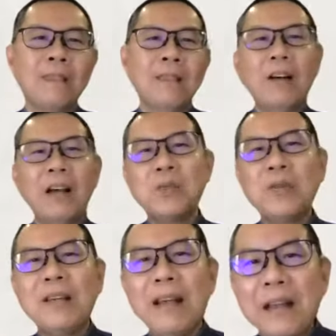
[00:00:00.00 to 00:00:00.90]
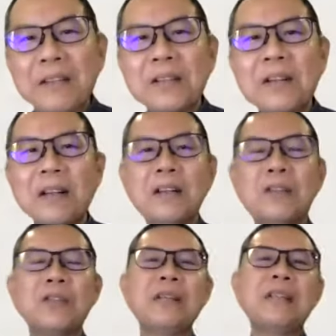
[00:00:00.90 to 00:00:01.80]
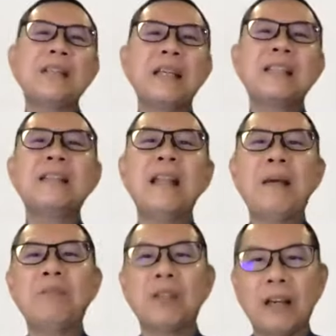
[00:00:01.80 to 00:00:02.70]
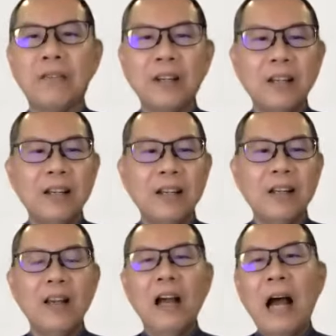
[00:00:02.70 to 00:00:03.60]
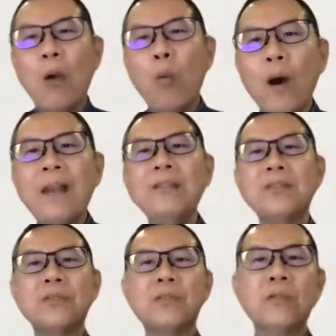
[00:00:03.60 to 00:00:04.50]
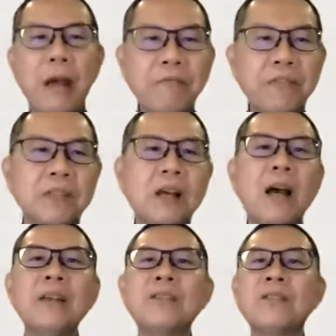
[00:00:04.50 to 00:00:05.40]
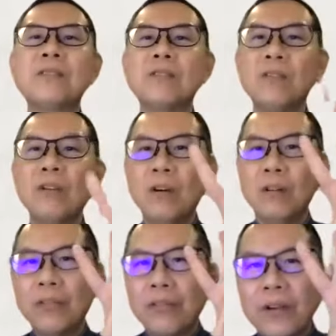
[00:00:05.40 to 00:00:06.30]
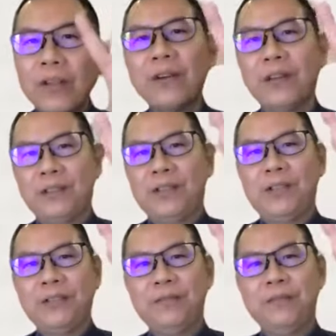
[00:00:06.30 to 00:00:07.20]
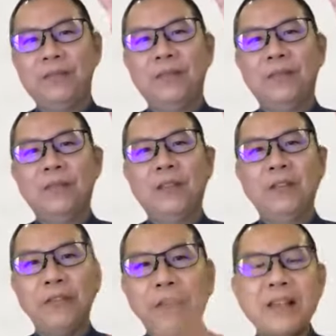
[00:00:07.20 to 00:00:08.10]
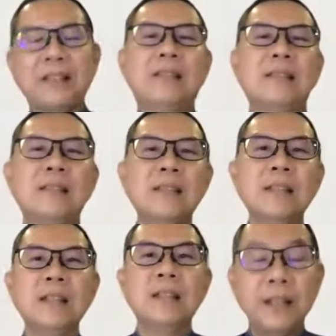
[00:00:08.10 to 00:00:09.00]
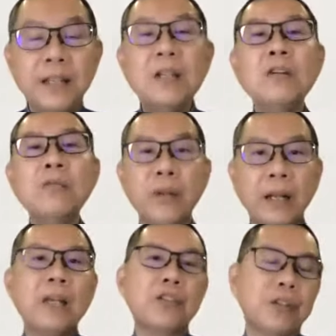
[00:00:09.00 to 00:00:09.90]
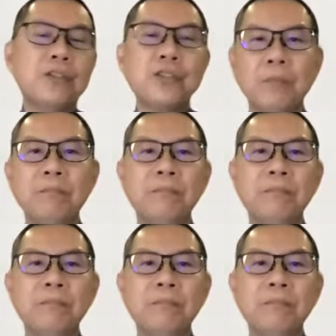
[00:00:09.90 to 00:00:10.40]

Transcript: Now, as we enter into this next lab together, I want to emphasize on three things. First, new relationship.